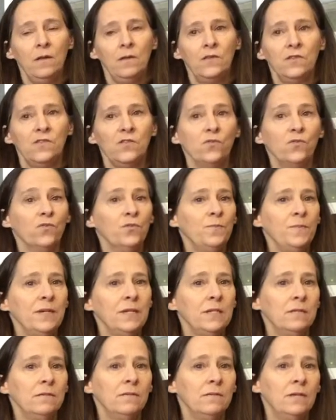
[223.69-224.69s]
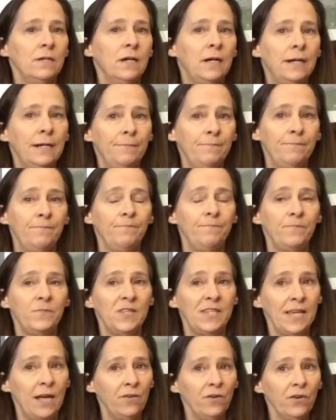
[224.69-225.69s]
There's a group in um,
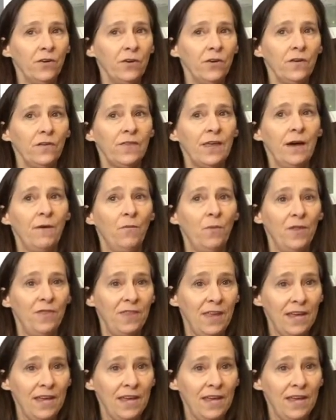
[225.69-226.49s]
Selkirk that what